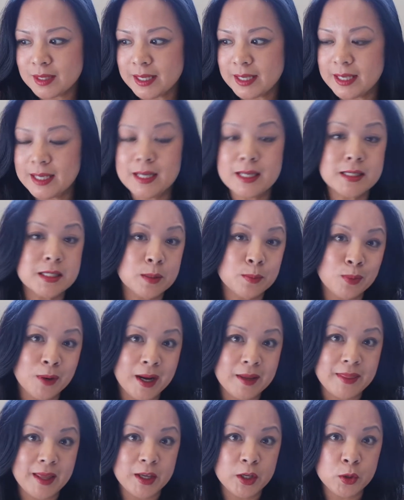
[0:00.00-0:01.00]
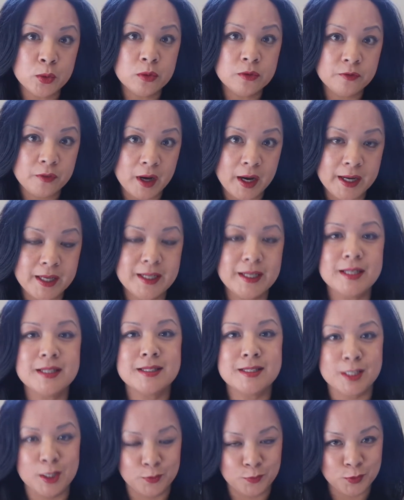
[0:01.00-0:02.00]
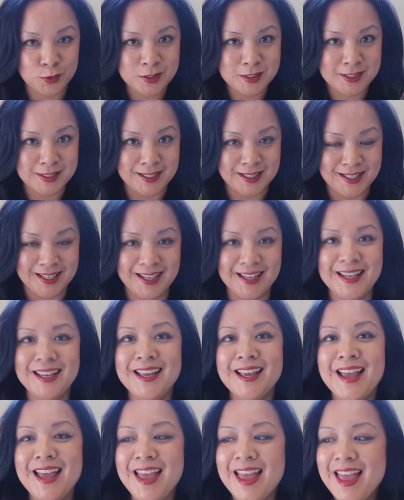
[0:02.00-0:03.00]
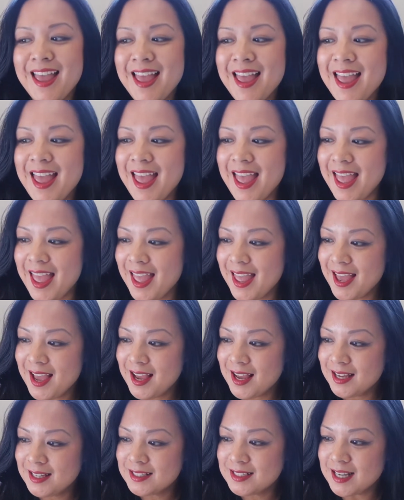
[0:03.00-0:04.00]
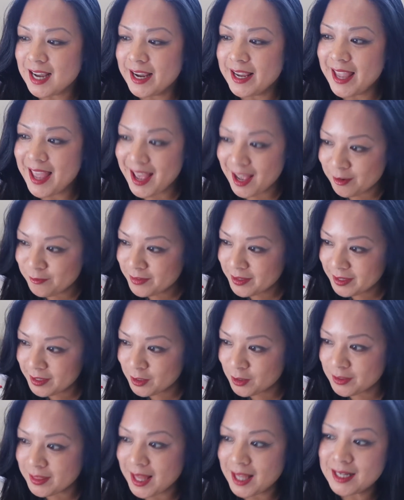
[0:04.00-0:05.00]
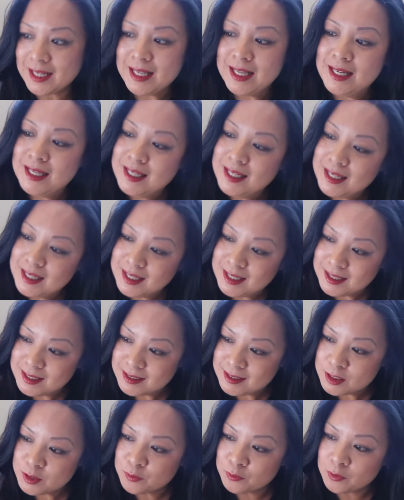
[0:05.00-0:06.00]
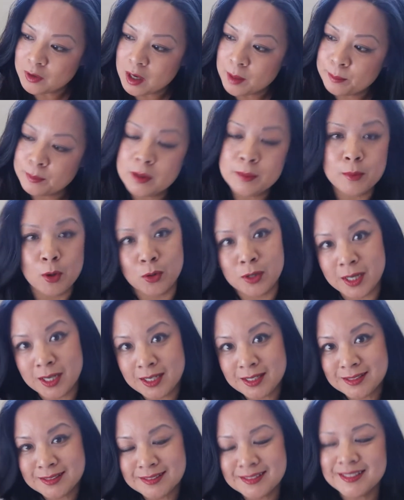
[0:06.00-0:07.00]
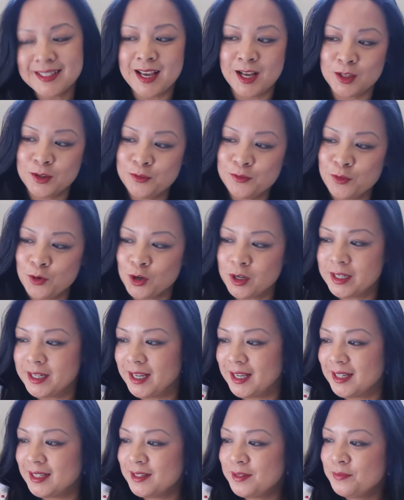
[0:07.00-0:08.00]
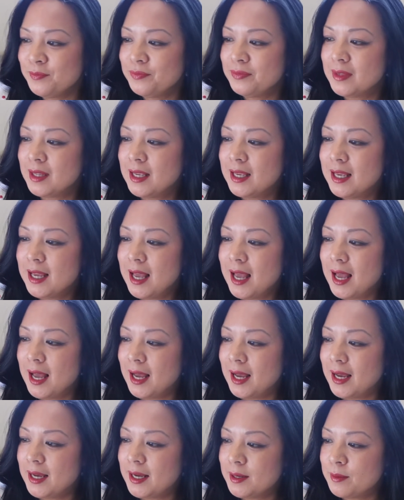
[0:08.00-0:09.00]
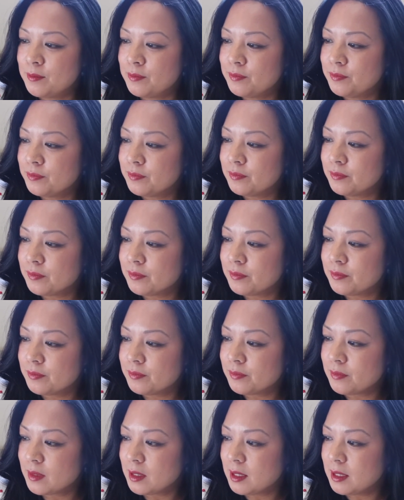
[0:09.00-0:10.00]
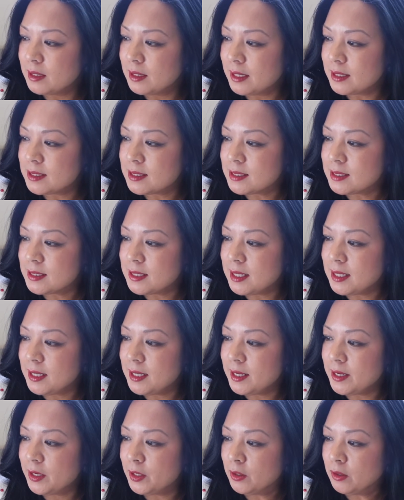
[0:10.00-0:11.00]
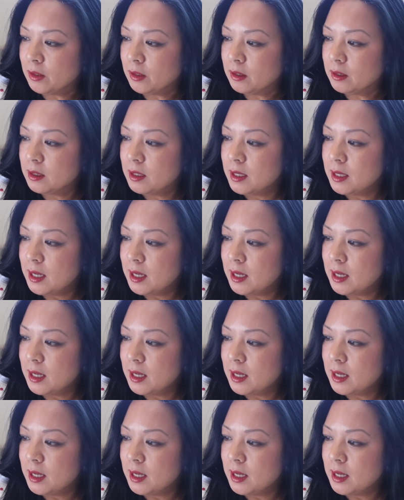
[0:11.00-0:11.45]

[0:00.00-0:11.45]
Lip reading: is a brand that you will find in Seafood City. And I have here that it is from Pomona, California. Let's see here.